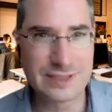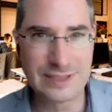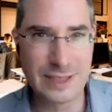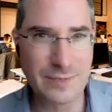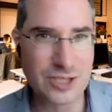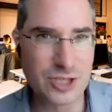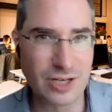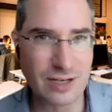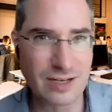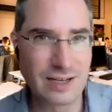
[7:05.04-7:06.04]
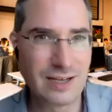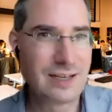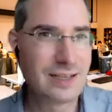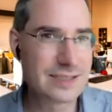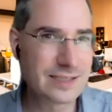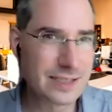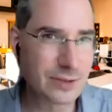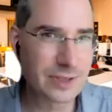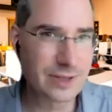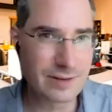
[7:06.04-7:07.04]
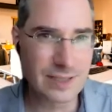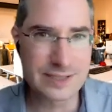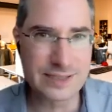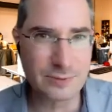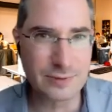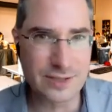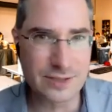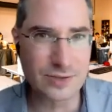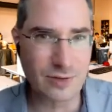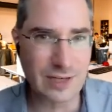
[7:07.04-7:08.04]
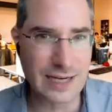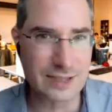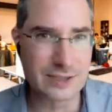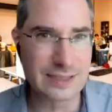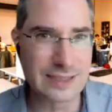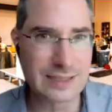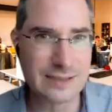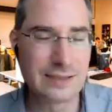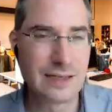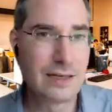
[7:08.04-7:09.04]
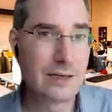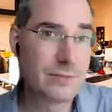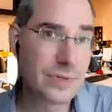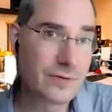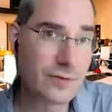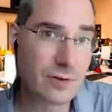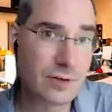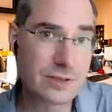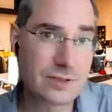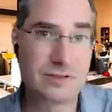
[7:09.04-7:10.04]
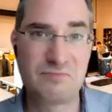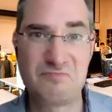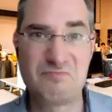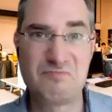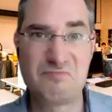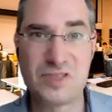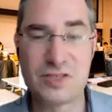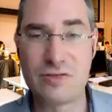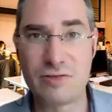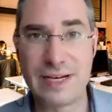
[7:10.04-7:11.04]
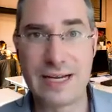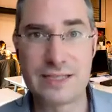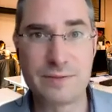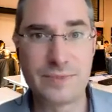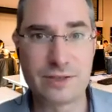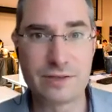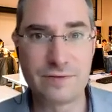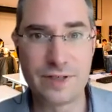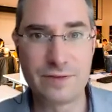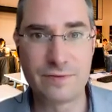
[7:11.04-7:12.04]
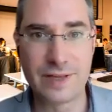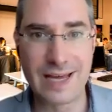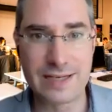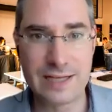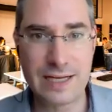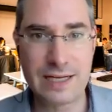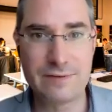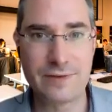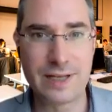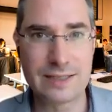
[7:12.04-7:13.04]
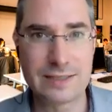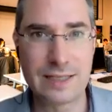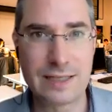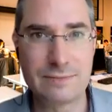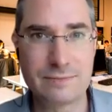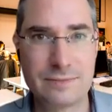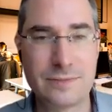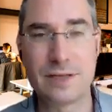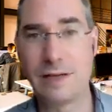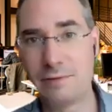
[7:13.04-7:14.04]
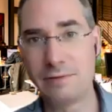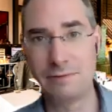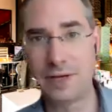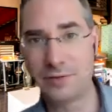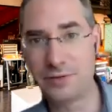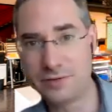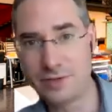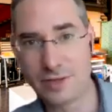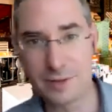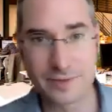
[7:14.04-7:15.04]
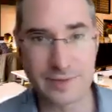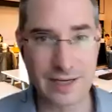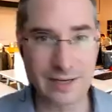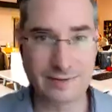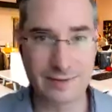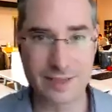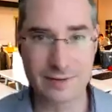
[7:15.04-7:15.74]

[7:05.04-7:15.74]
send me junk. Let's see what this story actually is. But of course, the story has to be a good fit for that day, for that time. Well, why don't you talk about that? Like,